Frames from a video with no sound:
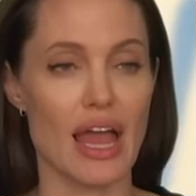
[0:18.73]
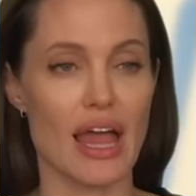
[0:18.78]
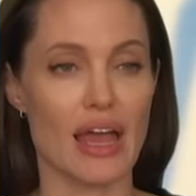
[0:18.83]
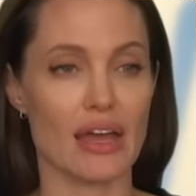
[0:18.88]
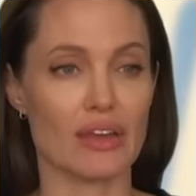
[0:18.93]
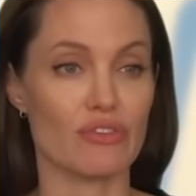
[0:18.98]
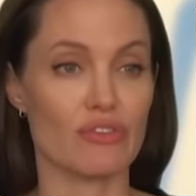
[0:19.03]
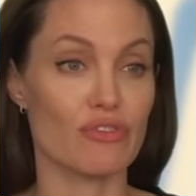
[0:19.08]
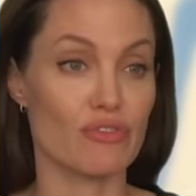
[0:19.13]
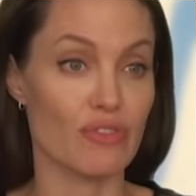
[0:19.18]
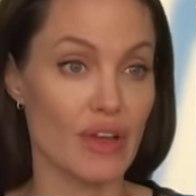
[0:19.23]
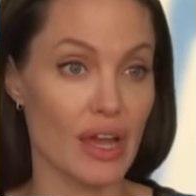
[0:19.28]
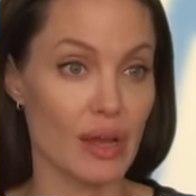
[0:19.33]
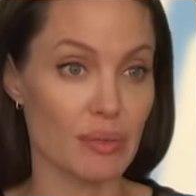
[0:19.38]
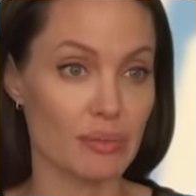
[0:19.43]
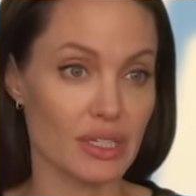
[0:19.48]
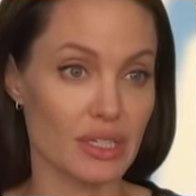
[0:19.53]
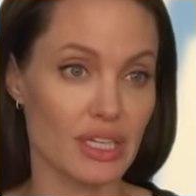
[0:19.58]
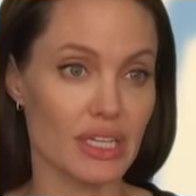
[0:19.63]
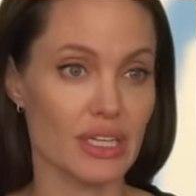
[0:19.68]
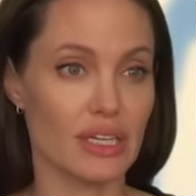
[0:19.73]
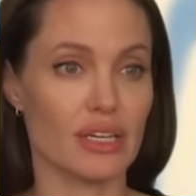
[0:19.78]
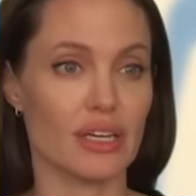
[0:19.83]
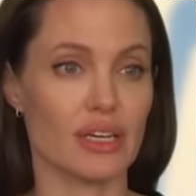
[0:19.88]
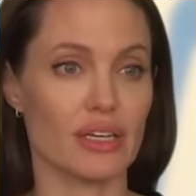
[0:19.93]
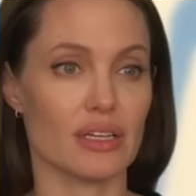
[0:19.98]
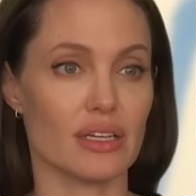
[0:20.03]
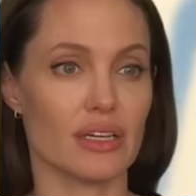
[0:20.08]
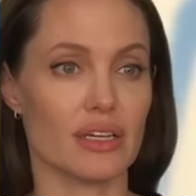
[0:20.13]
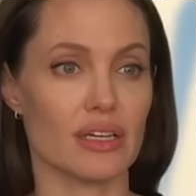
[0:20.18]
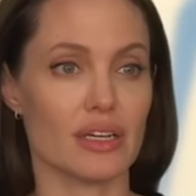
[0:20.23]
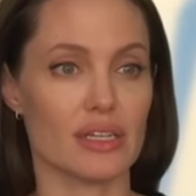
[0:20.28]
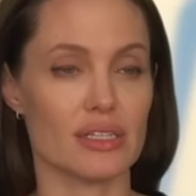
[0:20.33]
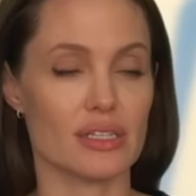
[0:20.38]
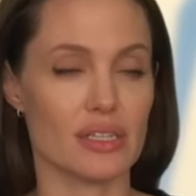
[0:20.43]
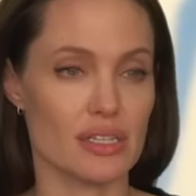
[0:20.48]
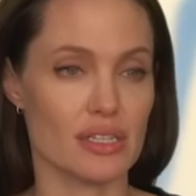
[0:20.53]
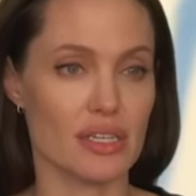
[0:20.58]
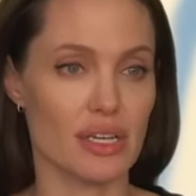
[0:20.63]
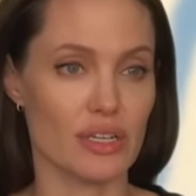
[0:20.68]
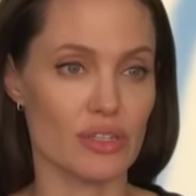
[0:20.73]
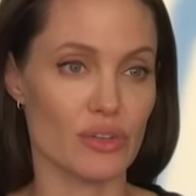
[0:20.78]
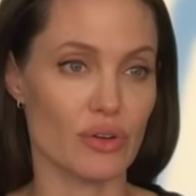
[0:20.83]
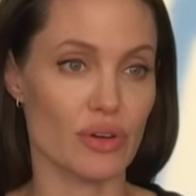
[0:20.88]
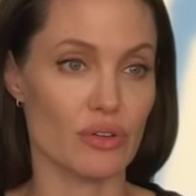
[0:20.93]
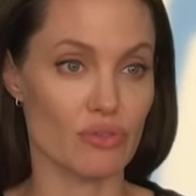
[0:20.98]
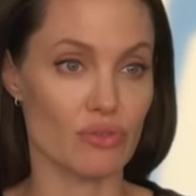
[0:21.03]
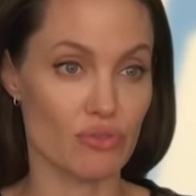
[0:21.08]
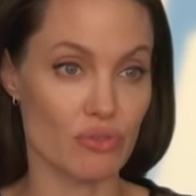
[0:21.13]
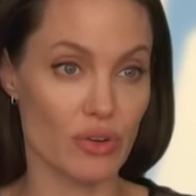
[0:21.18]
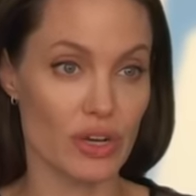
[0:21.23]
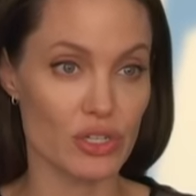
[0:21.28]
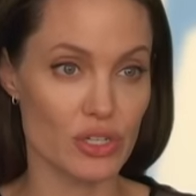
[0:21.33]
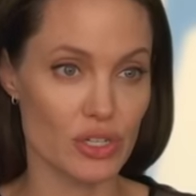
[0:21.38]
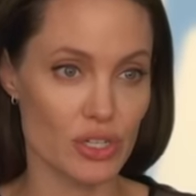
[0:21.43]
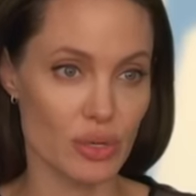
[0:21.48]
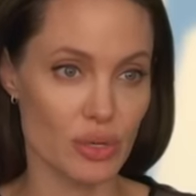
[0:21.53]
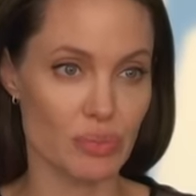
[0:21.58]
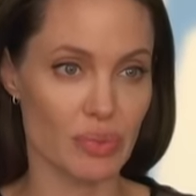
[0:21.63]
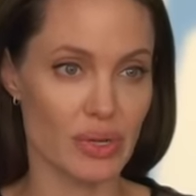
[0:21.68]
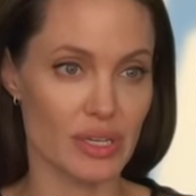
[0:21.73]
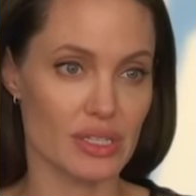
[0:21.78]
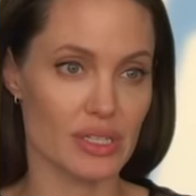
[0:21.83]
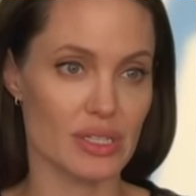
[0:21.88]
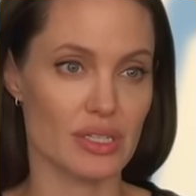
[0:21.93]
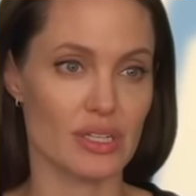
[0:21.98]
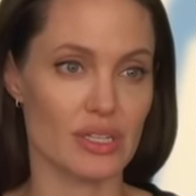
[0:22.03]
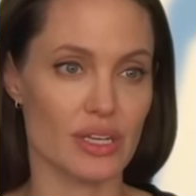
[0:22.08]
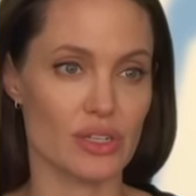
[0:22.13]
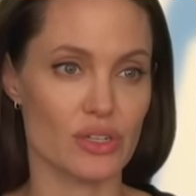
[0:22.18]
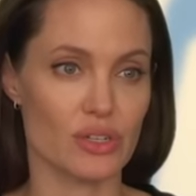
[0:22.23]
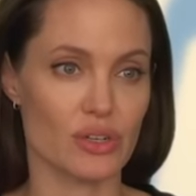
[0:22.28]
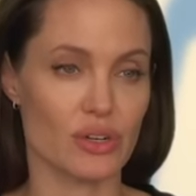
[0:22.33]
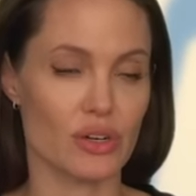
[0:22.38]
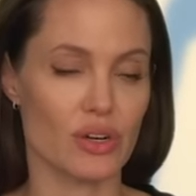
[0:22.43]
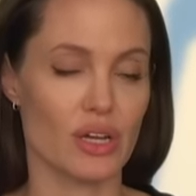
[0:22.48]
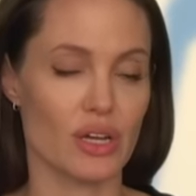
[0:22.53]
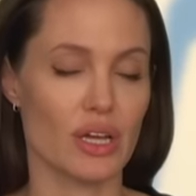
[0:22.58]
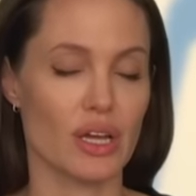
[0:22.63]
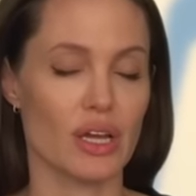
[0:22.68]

and family as the center and friendship as the center.